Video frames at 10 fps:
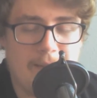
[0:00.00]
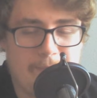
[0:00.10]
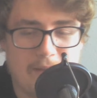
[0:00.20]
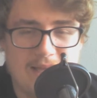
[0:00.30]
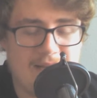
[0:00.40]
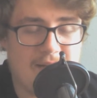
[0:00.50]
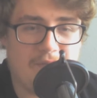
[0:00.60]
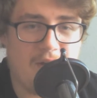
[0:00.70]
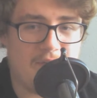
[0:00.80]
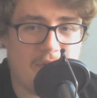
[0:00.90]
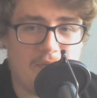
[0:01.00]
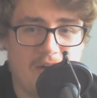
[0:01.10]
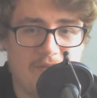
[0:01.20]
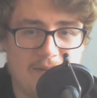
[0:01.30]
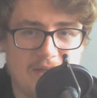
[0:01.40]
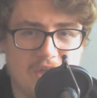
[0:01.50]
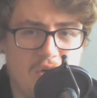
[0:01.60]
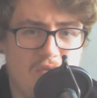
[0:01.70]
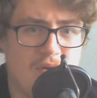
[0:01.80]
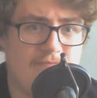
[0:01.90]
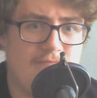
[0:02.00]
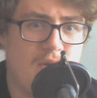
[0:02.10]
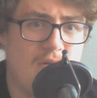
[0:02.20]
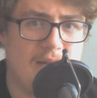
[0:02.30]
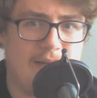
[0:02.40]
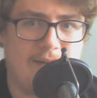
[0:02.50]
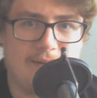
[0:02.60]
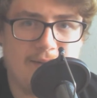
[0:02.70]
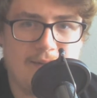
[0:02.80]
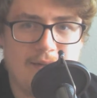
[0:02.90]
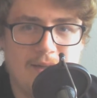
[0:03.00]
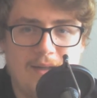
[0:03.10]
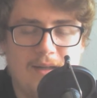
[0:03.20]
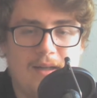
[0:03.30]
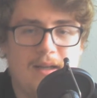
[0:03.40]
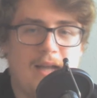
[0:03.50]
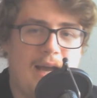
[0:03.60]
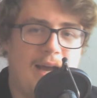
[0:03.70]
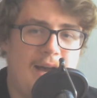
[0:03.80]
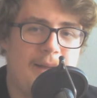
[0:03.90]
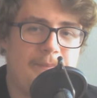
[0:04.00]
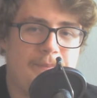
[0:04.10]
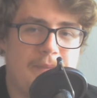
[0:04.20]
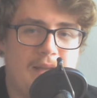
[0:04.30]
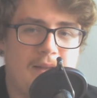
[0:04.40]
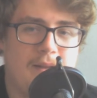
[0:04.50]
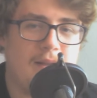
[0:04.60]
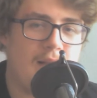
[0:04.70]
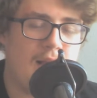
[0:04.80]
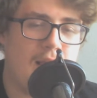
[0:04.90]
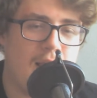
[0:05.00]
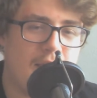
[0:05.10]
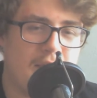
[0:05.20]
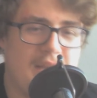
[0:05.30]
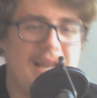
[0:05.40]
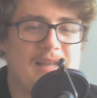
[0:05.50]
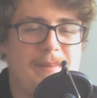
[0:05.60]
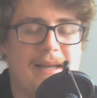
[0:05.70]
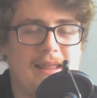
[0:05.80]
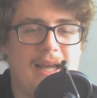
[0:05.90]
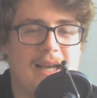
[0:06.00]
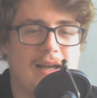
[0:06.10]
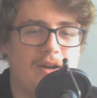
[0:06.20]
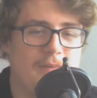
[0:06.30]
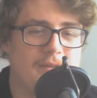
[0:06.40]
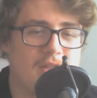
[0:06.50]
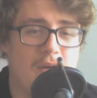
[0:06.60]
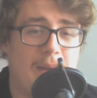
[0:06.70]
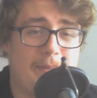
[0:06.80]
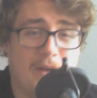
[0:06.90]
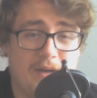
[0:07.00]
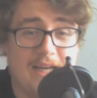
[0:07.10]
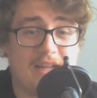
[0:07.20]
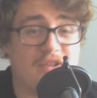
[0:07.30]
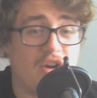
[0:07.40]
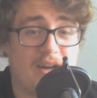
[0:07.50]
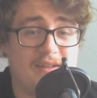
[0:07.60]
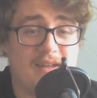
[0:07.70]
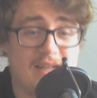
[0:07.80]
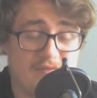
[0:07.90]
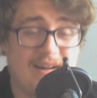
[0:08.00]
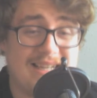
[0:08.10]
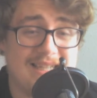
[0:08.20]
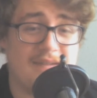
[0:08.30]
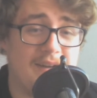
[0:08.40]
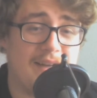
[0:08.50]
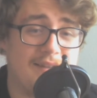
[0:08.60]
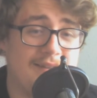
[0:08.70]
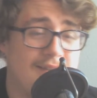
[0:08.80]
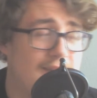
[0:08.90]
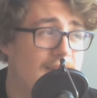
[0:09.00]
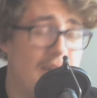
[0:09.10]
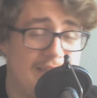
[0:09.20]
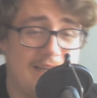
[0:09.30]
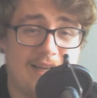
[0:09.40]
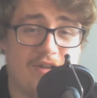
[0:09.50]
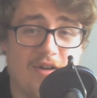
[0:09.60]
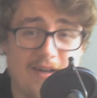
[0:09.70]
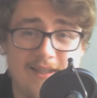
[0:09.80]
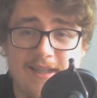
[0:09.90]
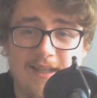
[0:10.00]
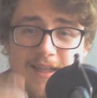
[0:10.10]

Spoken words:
But that 5-on-5 match, holy moly! The next big thing, and I'm so happy I nearly cried. As a wrestling fan, I nearly cried.